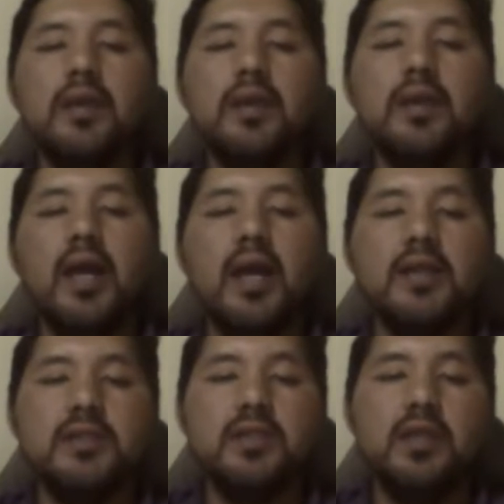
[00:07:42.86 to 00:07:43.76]
The
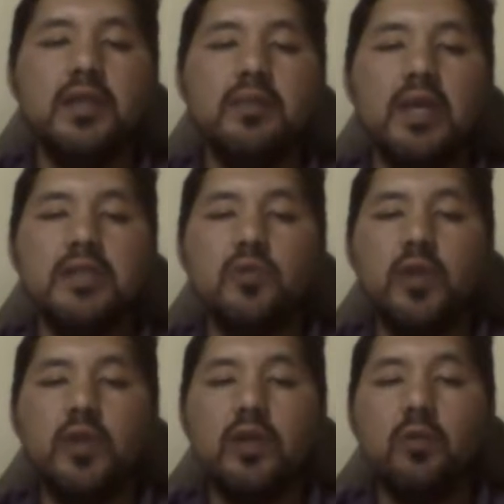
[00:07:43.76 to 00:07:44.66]
antonym
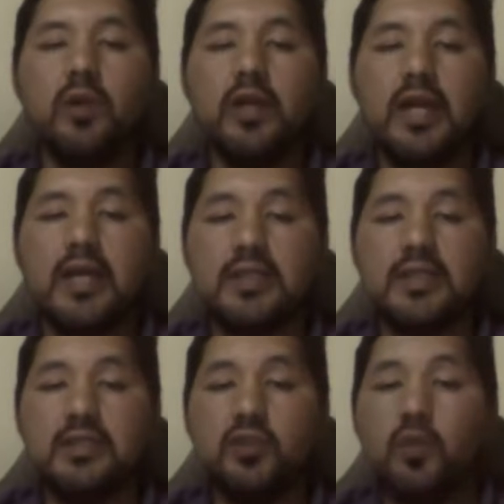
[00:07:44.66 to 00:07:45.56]
is when a word
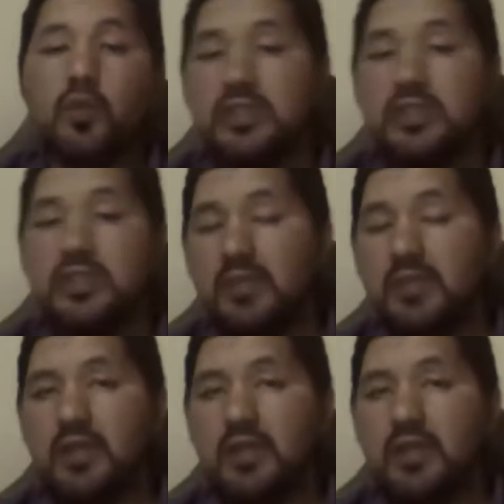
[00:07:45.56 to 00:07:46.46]
has the opposite
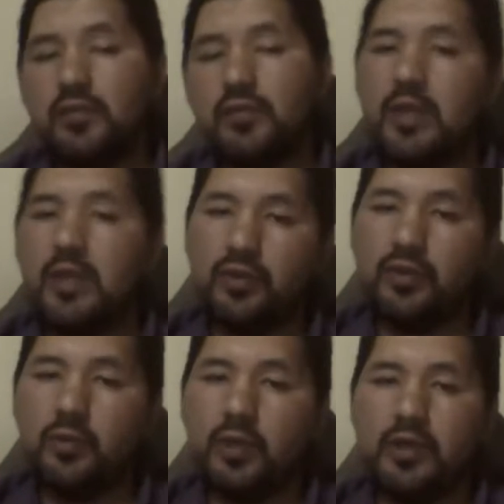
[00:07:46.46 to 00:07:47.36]
meaning from
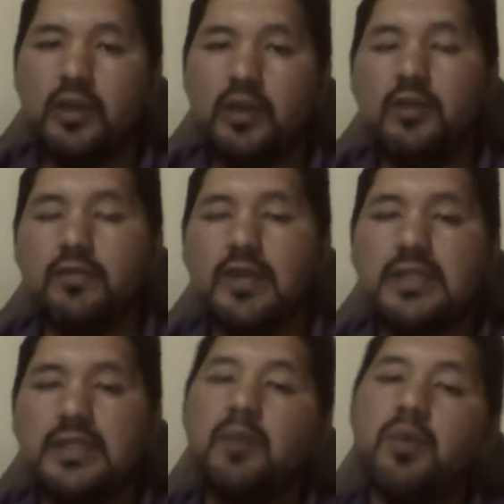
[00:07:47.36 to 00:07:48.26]
another word. For
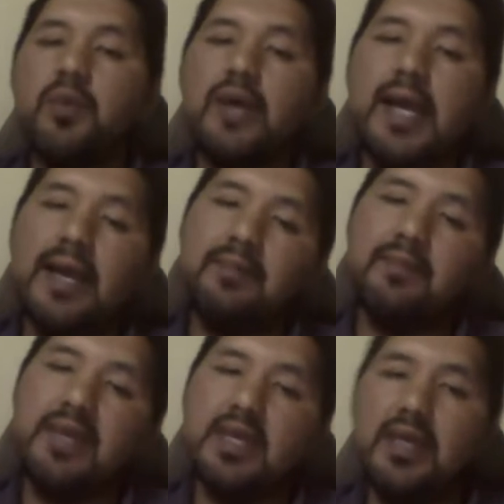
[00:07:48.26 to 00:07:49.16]
example,
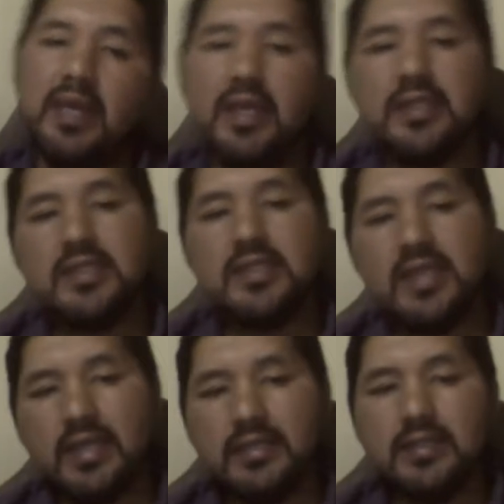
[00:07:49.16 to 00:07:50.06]
happy and
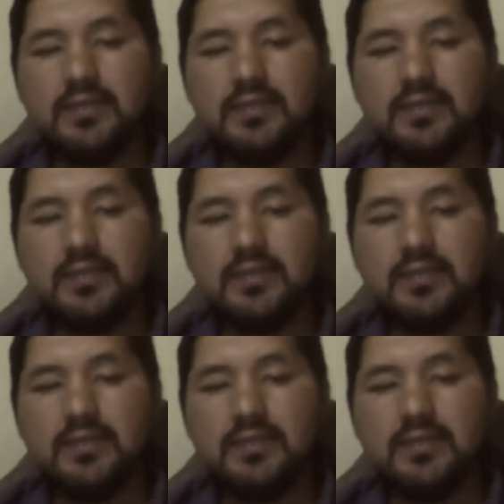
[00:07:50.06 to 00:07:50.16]
sad.